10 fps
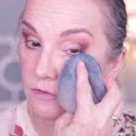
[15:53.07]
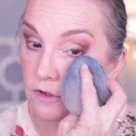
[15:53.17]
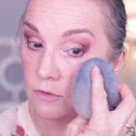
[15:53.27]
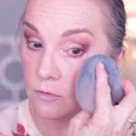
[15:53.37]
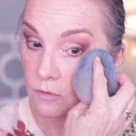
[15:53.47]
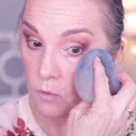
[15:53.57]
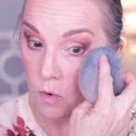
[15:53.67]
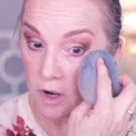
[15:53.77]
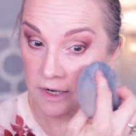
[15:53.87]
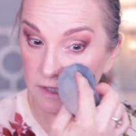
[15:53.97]
if you
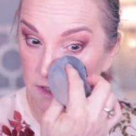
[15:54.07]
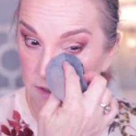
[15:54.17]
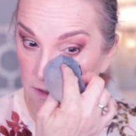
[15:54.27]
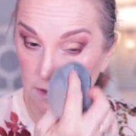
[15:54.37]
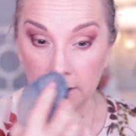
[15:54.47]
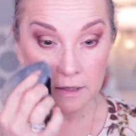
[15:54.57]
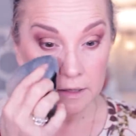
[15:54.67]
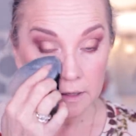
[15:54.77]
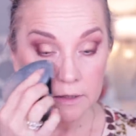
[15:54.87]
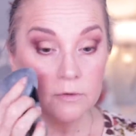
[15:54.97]
want.
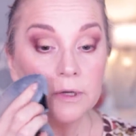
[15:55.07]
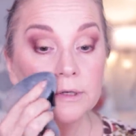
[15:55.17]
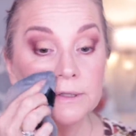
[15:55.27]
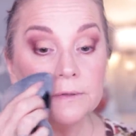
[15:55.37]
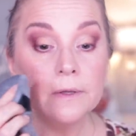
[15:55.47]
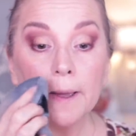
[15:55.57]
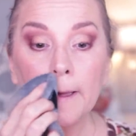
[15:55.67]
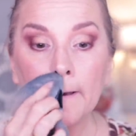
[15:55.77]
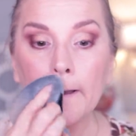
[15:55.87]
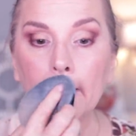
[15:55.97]
You can do
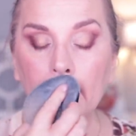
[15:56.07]
that.